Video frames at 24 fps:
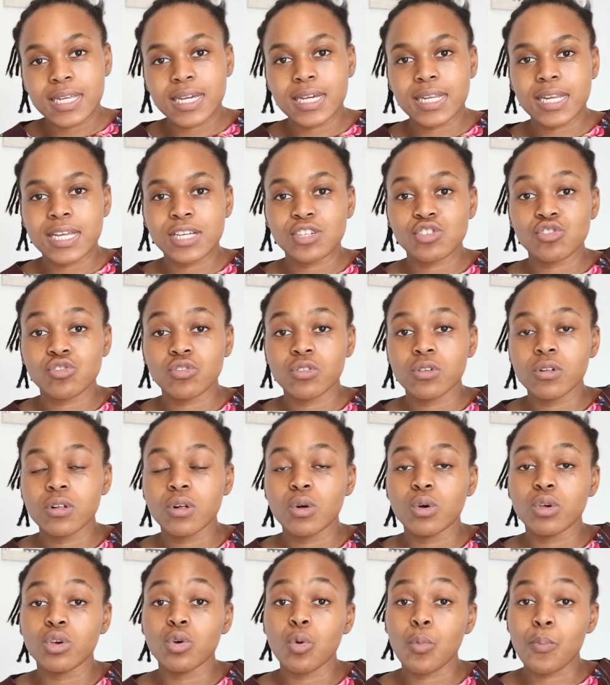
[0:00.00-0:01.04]
cholesterol
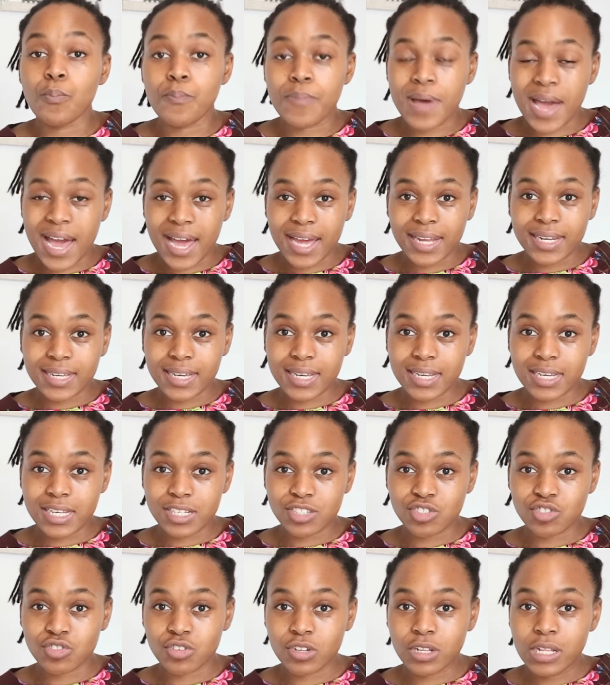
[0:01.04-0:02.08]
or your bad
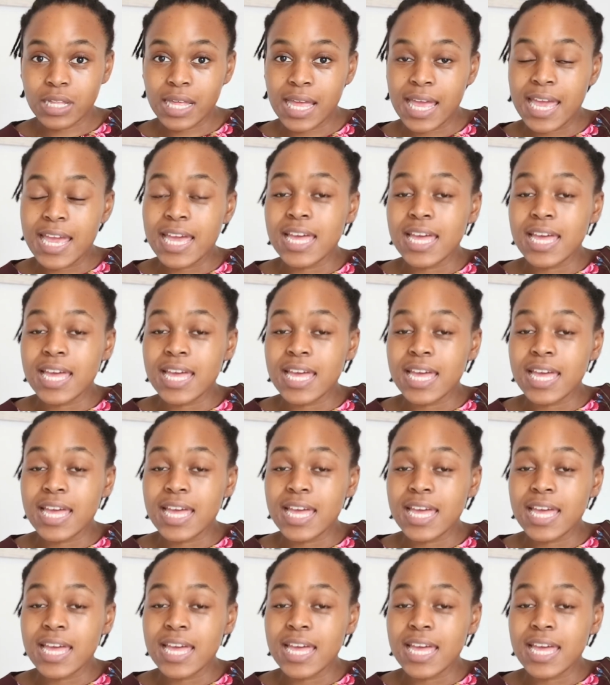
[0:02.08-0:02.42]
cholesterol